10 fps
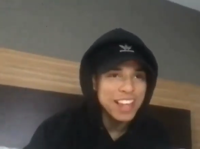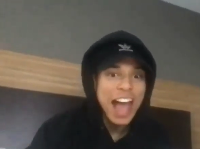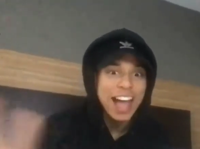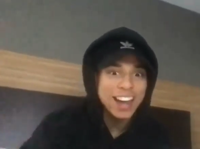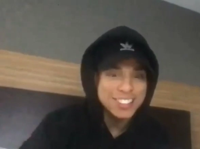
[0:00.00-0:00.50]

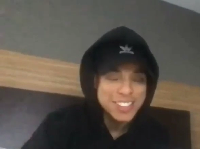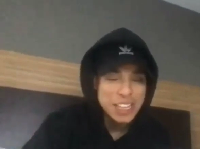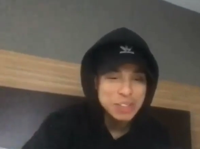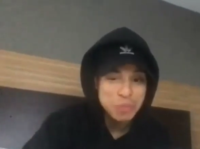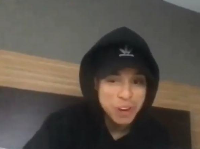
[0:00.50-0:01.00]
I got a
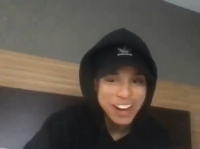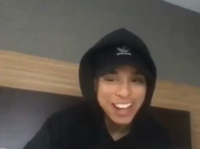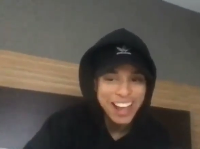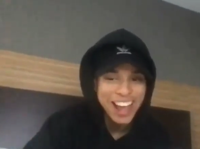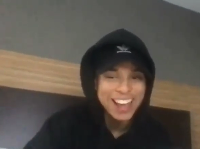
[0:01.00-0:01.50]
text from
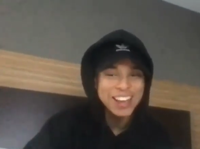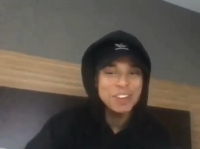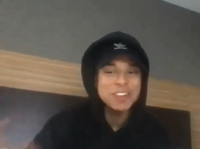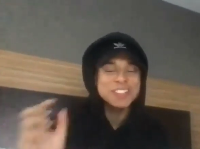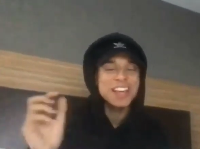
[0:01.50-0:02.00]
Brady, and
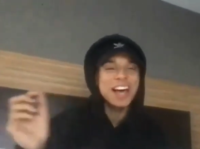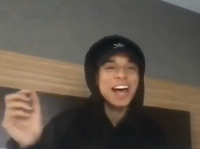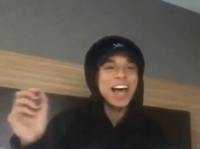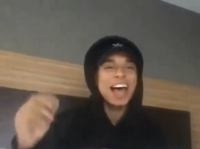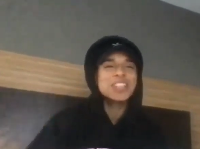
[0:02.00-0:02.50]
it was
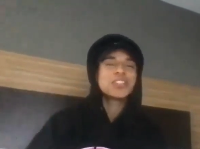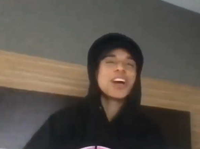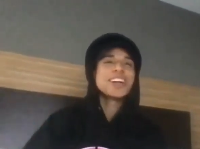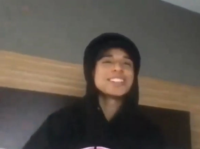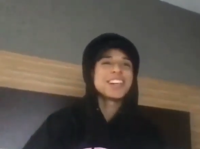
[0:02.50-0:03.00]
an
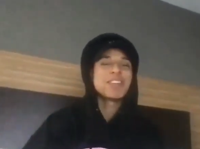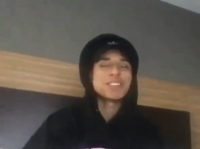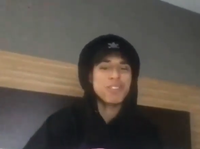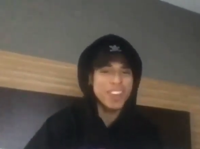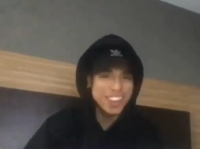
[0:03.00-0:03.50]
address, and it was
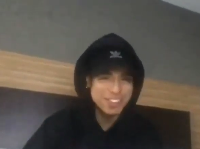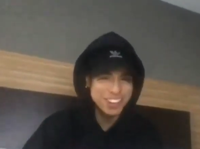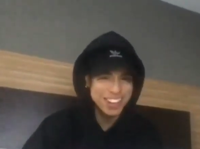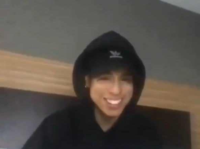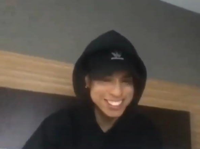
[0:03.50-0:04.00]
a winky
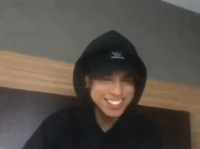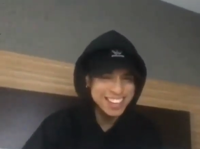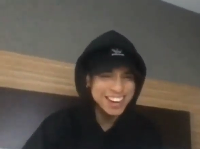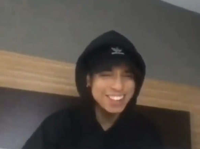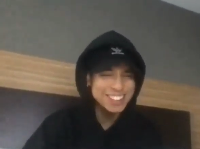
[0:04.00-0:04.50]
face,
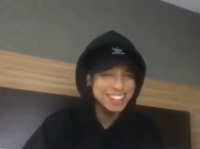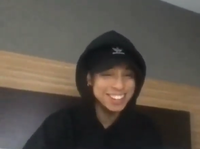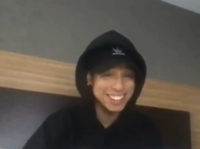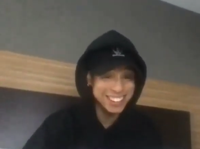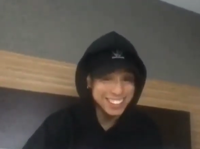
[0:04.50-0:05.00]
and I was like,
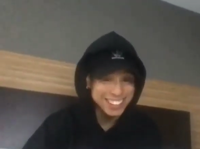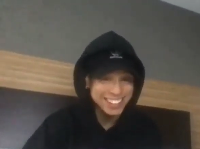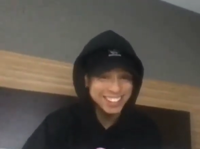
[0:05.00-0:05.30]
"Huh?"